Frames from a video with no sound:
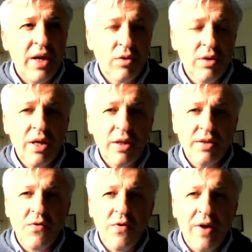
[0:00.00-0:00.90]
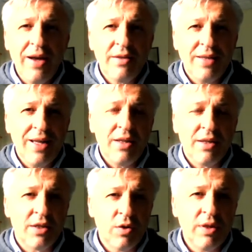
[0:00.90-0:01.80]
can only classify
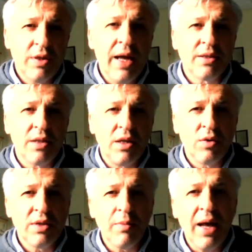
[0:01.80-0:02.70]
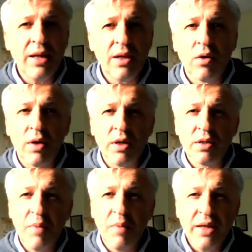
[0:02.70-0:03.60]
sentences or text into some categories
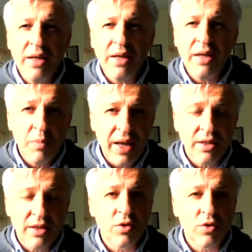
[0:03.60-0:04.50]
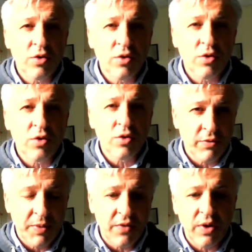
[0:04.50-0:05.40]
based on the presence or absence of
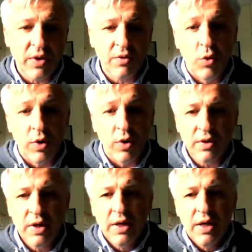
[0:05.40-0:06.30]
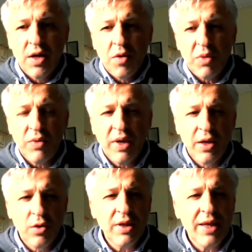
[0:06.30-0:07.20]
specific words. But we
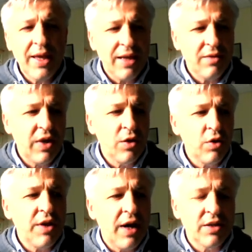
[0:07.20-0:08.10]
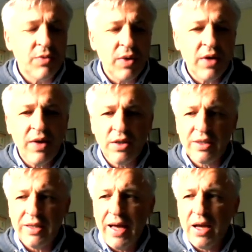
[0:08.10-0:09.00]
cannot answer
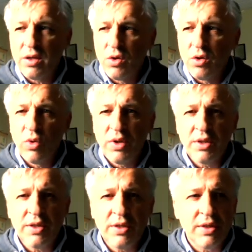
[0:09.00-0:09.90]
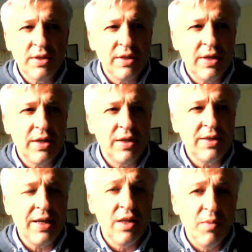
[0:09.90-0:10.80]
questions like, so what is this
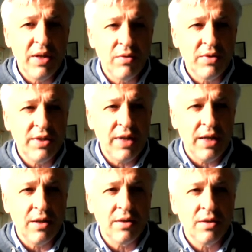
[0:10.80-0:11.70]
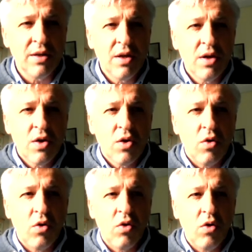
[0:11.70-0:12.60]
sentiment of the sentence?
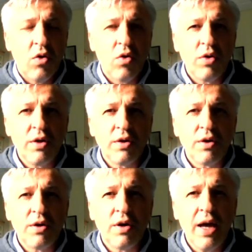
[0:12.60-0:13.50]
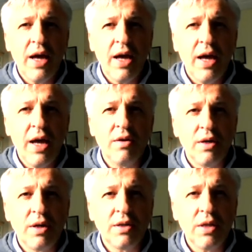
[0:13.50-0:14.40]
Or can we
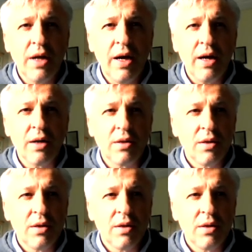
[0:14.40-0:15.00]
extract